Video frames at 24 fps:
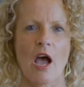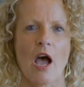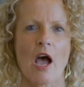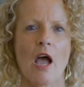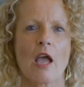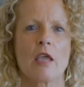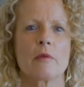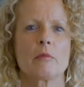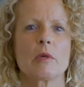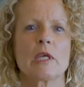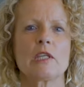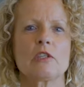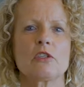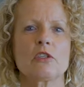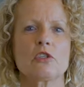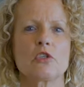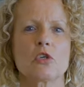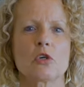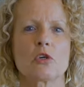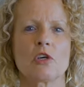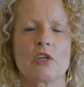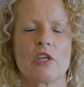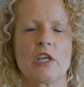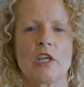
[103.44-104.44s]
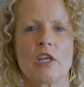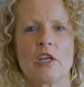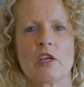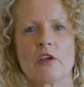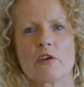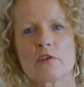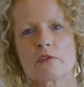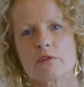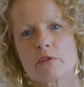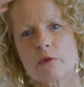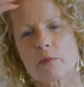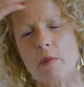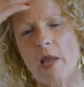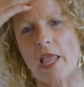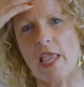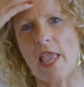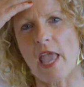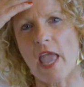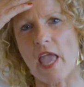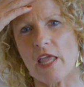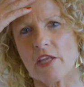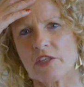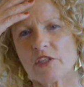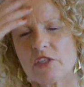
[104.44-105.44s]
I made the journey from my
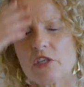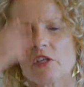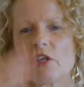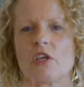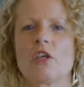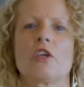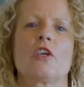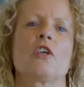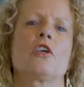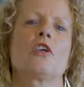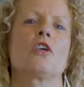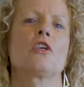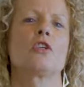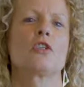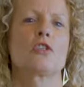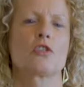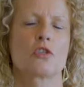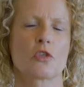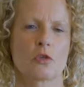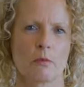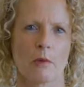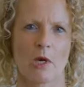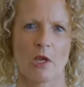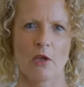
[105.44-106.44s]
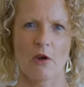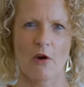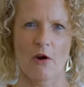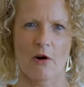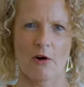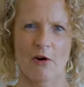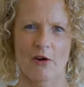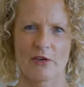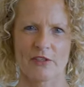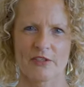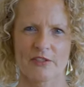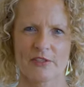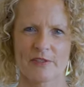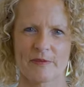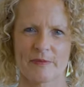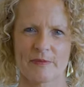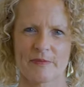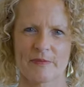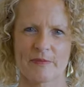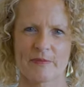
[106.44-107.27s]
head to my heart.